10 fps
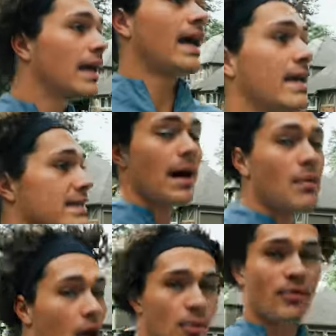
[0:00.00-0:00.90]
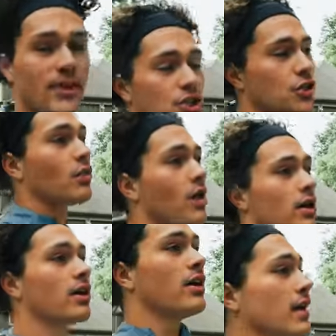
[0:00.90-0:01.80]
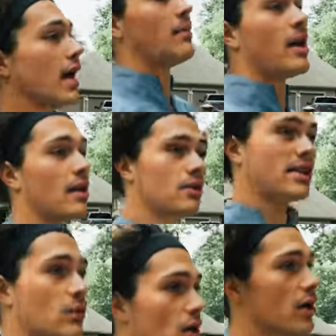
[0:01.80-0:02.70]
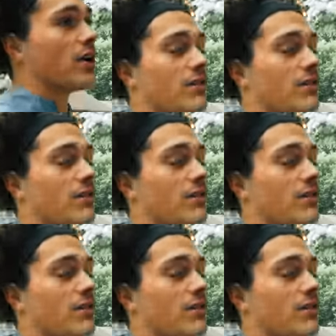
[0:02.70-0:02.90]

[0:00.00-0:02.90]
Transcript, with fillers: And I'm not a professional runner, I'm not an elite runner.